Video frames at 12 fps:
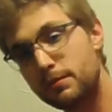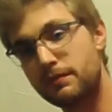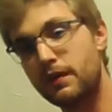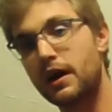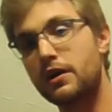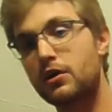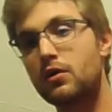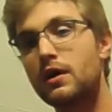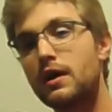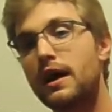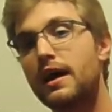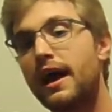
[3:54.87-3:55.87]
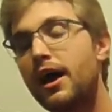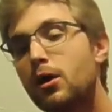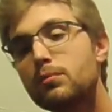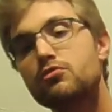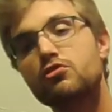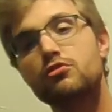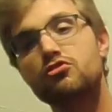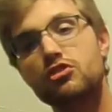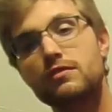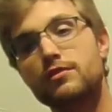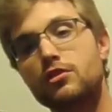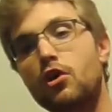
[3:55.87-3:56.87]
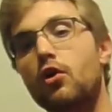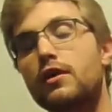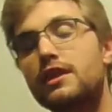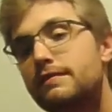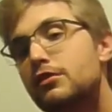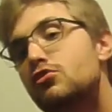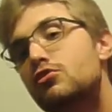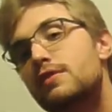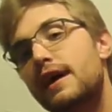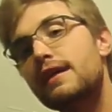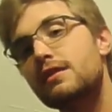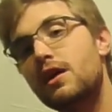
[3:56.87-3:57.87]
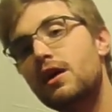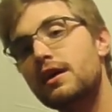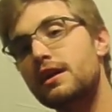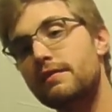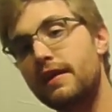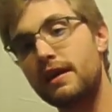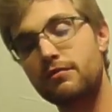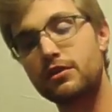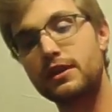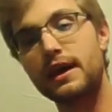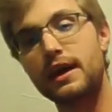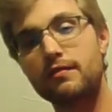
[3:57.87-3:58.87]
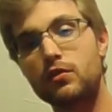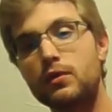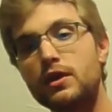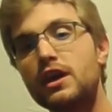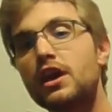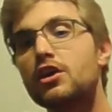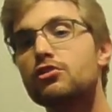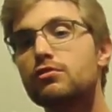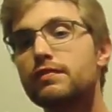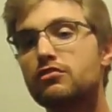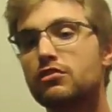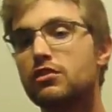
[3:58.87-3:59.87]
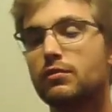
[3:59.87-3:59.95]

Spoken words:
bravado, helps you achieve the goal. And if you do that long enough every day, every week, you'll eventually